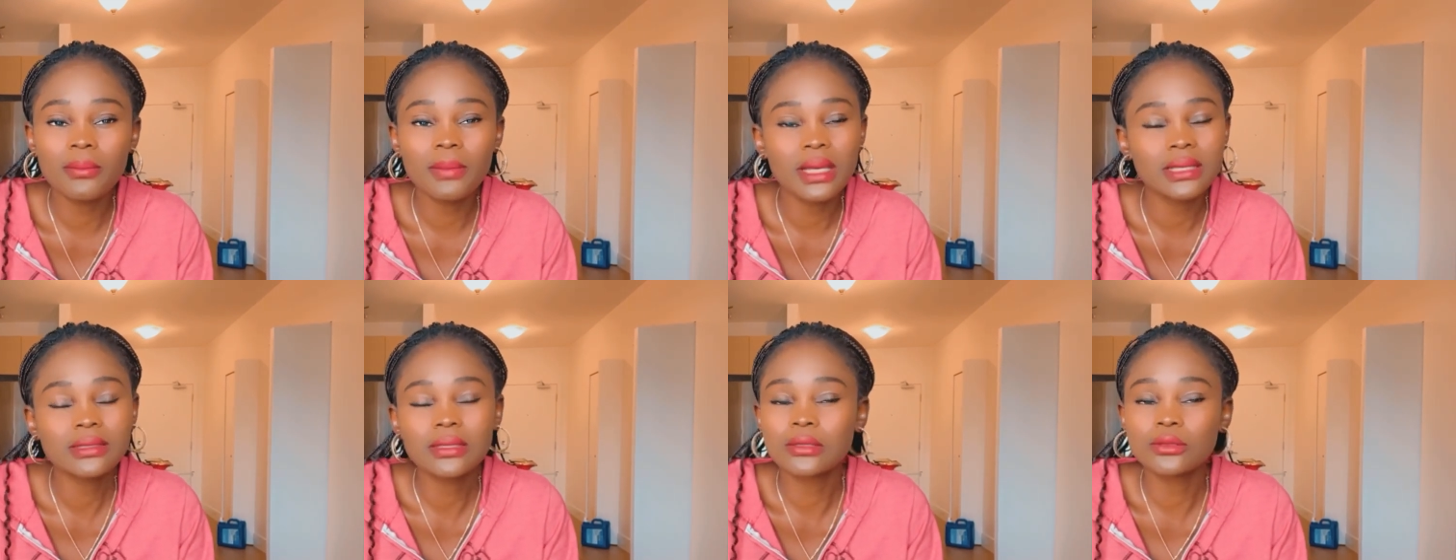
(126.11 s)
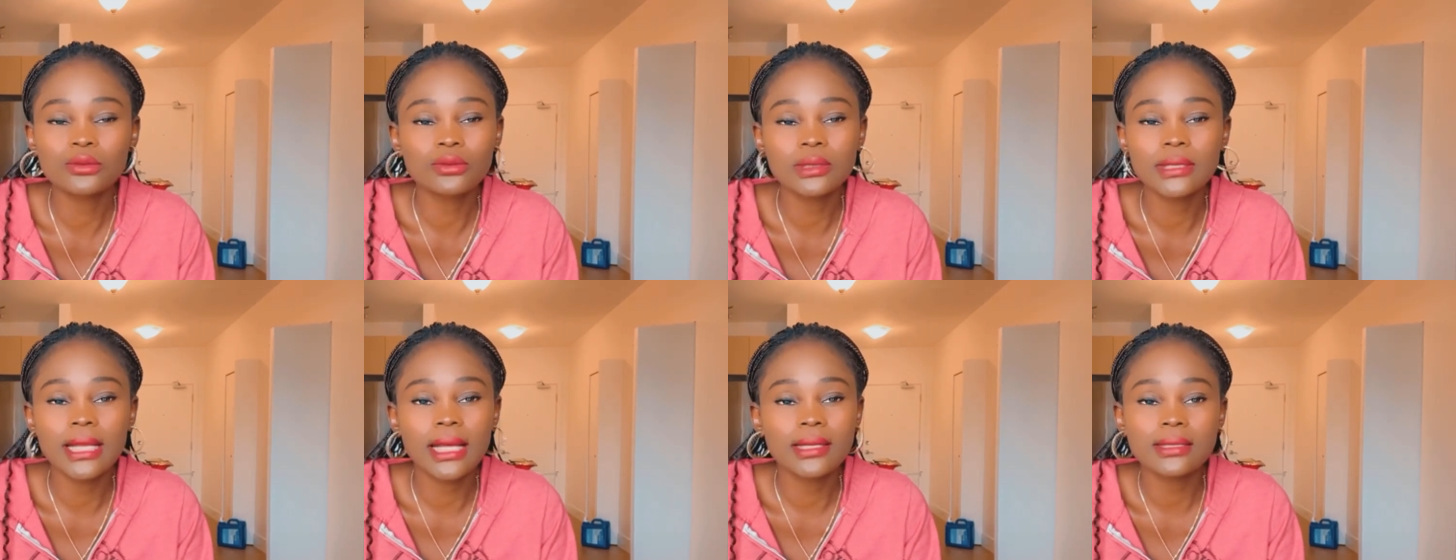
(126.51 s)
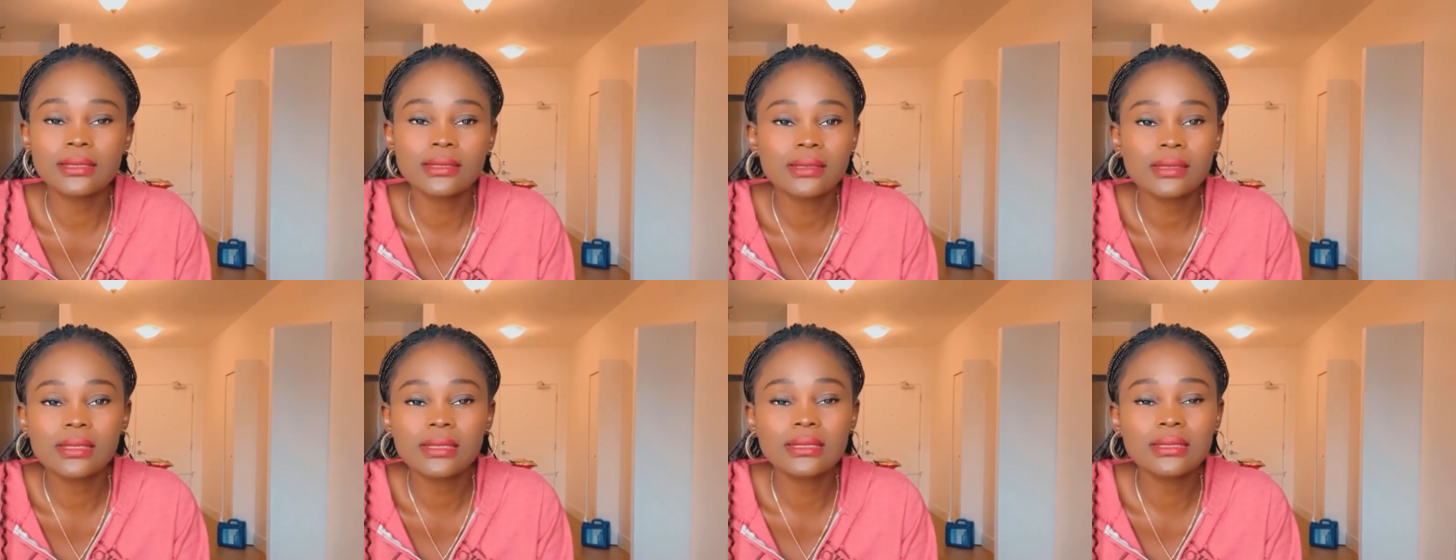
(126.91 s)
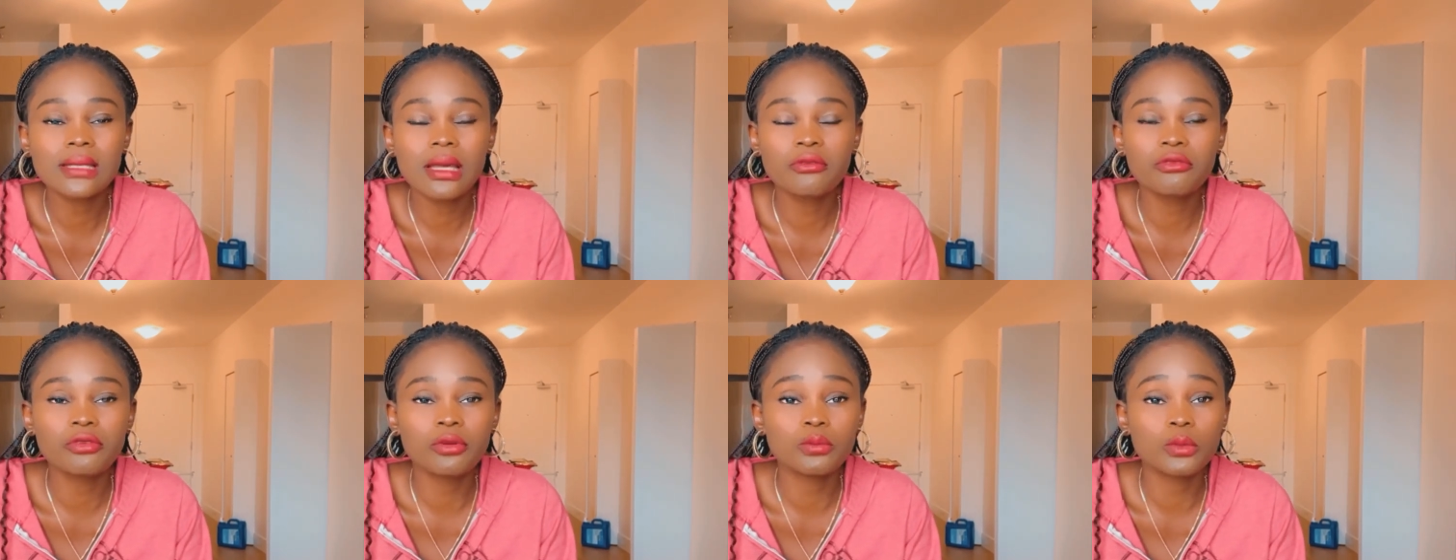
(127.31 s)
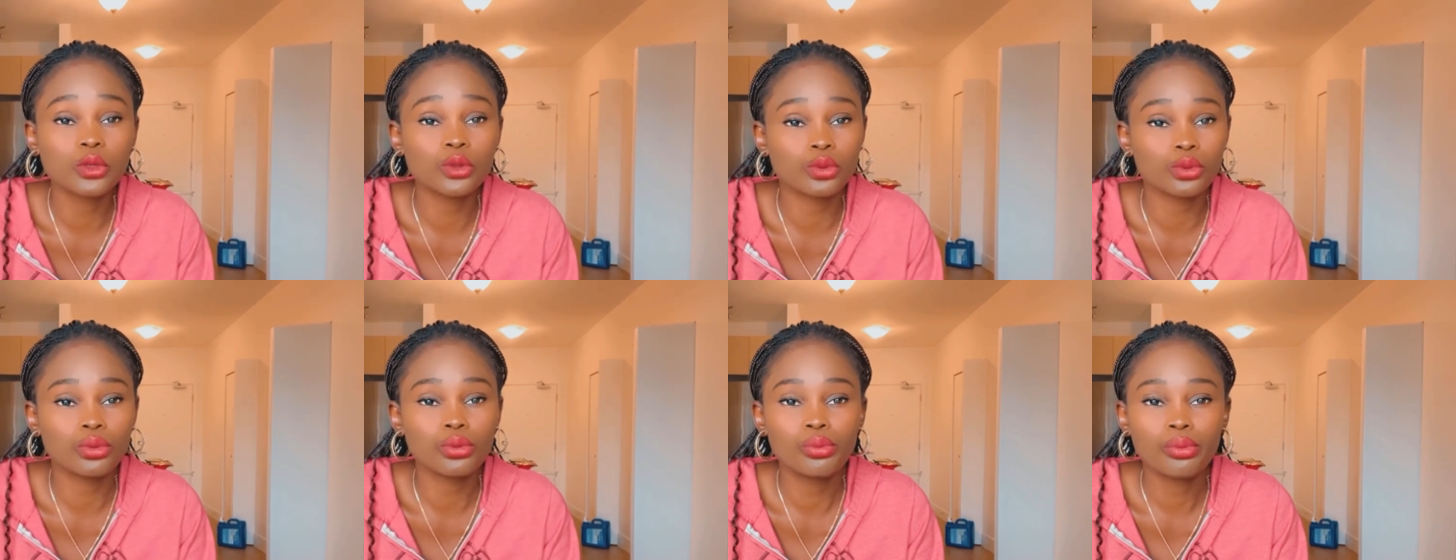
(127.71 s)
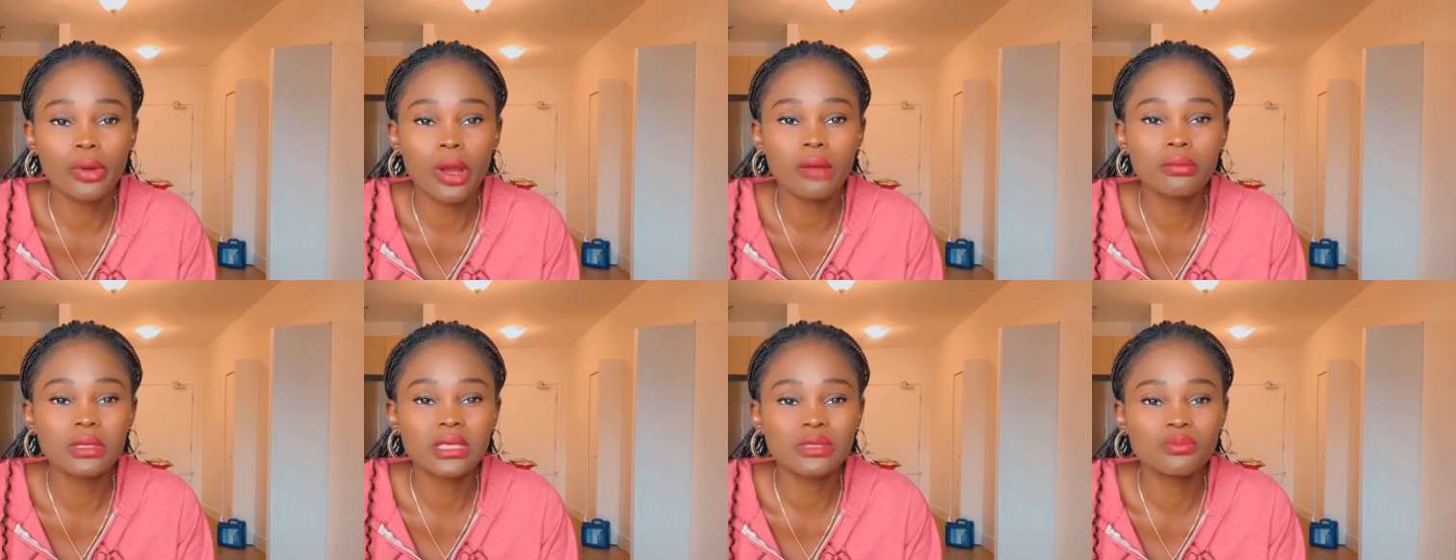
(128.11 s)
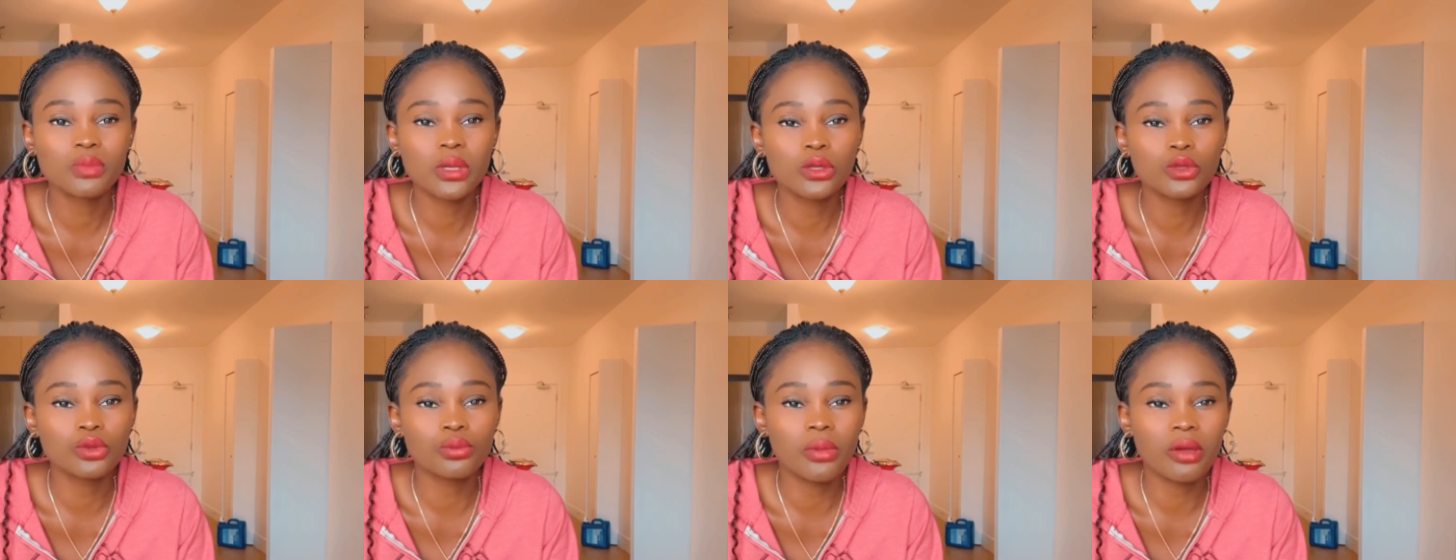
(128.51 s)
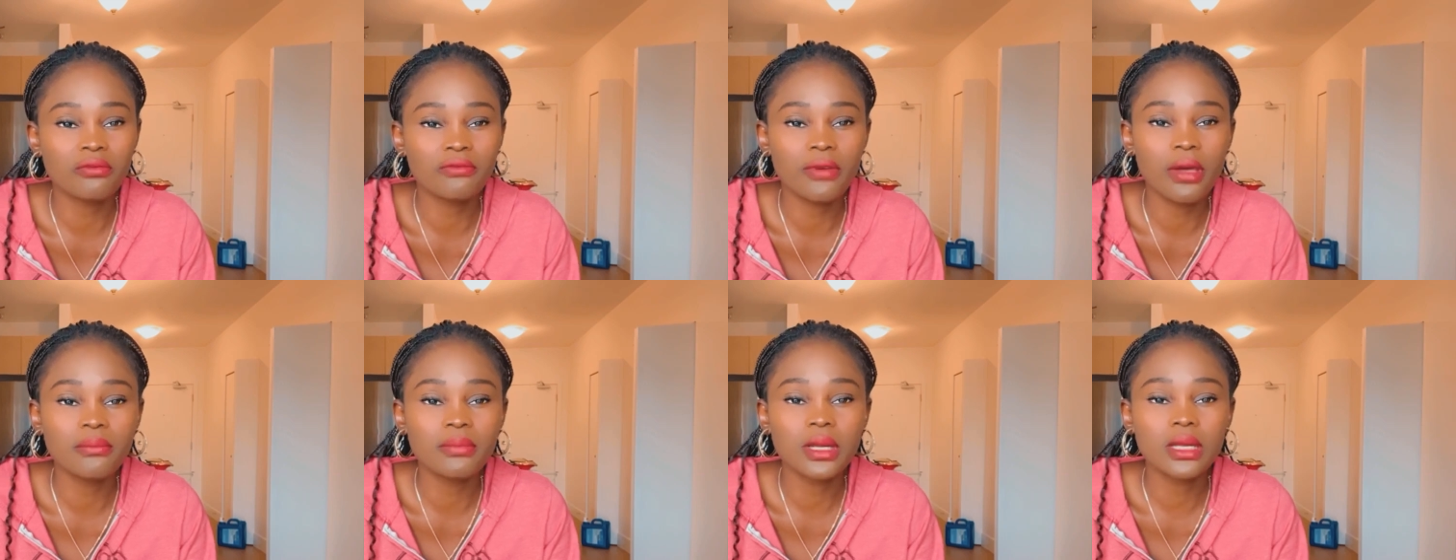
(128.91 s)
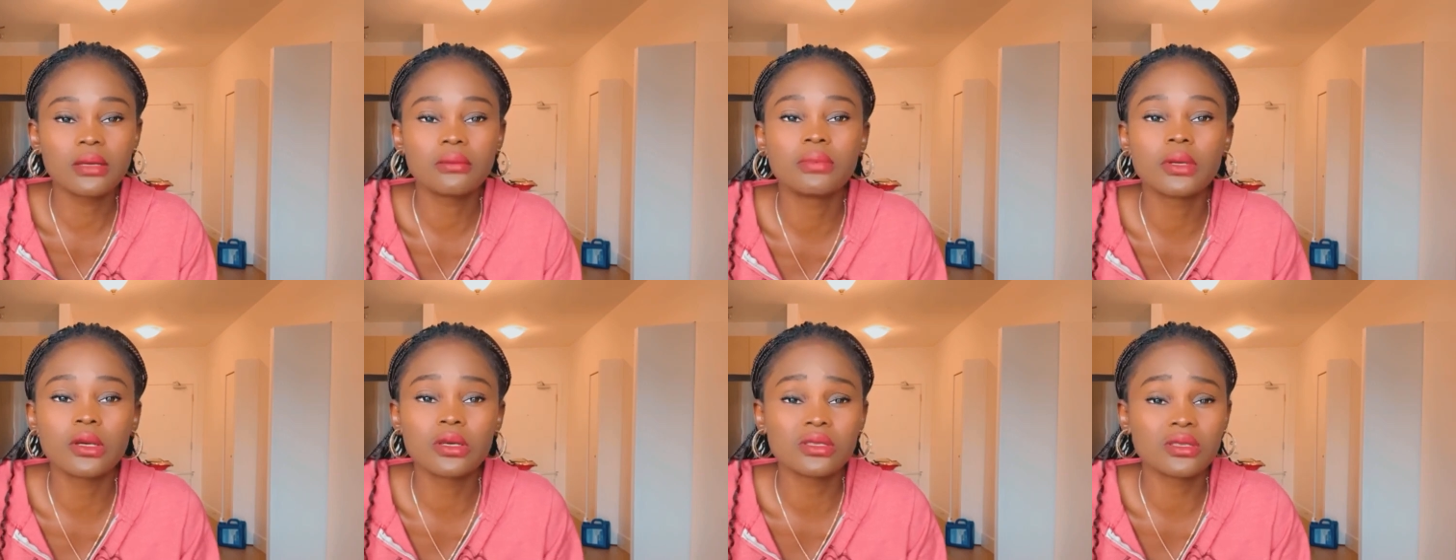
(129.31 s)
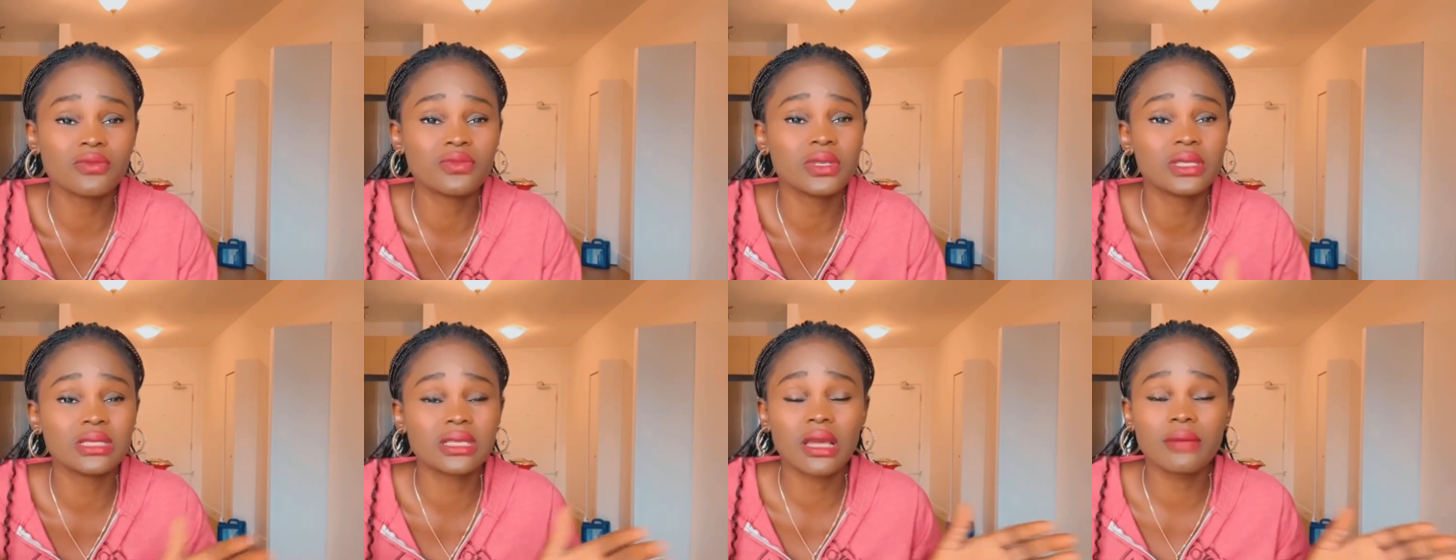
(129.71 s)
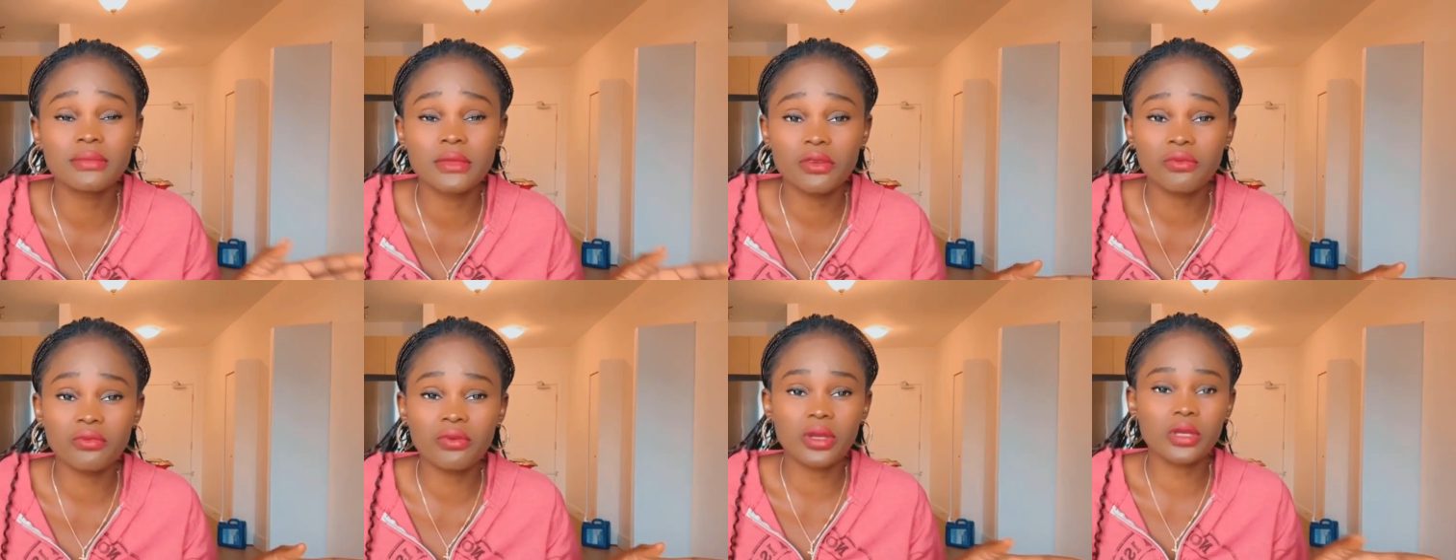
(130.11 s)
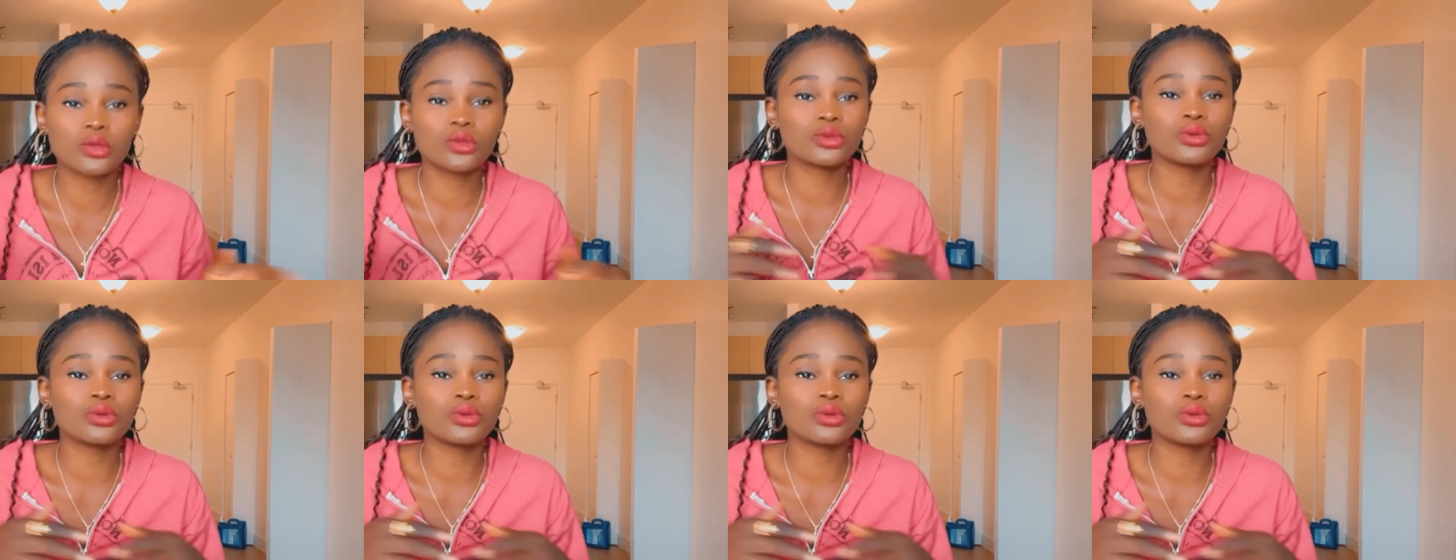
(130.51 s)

I said, no, that it's time for me to probably speak to my family because of the time difference.